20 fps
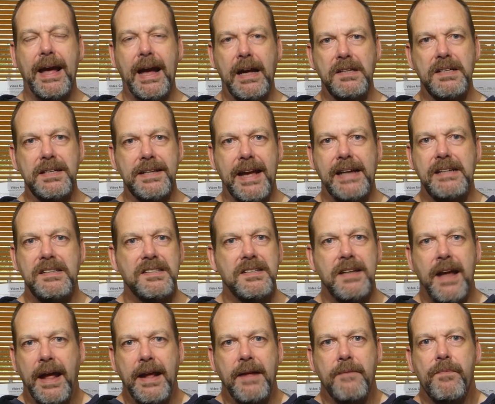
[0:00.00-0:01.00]
as against,
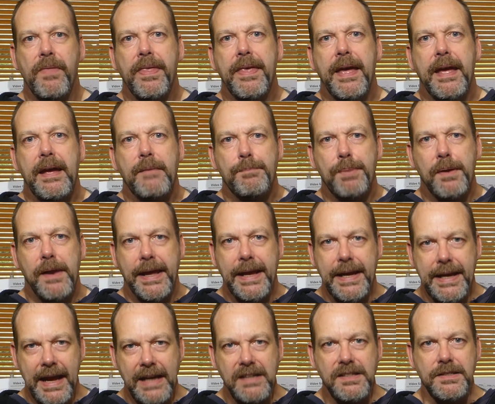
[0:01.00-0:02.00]
say,
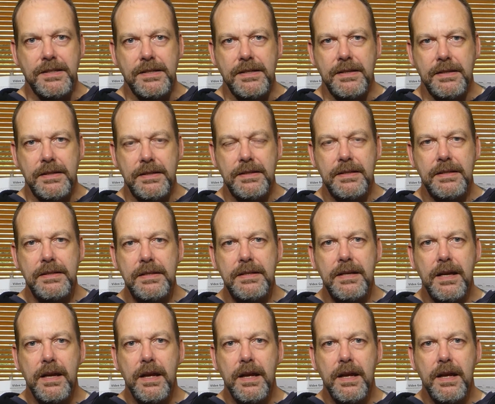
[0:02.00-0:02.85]
playing exercises,